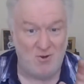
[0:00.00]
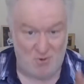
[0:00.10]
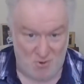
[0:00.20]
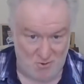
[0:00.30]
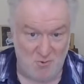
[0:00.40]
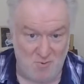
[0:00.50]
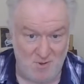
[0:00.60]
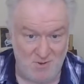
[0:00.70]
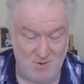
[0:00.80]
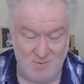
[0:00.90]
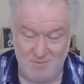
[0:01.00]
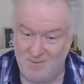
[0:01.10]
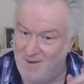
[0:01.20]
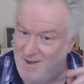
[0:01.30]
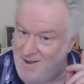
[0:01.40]
God go with you,
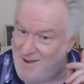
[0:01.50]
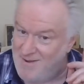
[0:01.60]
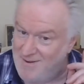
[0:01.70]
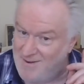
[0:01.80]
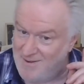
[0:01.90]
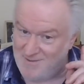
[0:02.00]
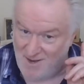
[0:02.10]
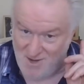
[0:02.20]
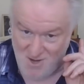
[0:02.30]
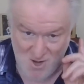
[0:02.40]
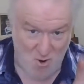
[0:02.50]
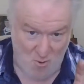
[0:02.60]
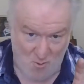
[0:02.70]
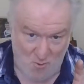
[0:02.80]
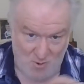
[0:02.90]
because I
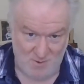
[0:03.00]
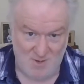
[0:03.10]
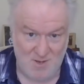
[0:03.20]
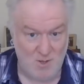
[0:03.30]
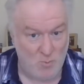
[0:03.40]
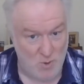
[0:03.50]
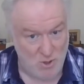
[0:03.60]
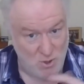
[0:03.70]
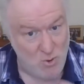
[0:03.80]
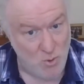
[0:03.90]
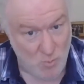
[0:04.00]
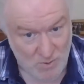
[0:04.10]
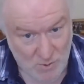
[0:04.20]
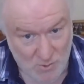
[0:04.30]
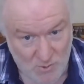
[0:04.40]
know that when you go with
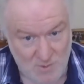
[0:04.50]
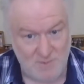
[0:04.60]
God,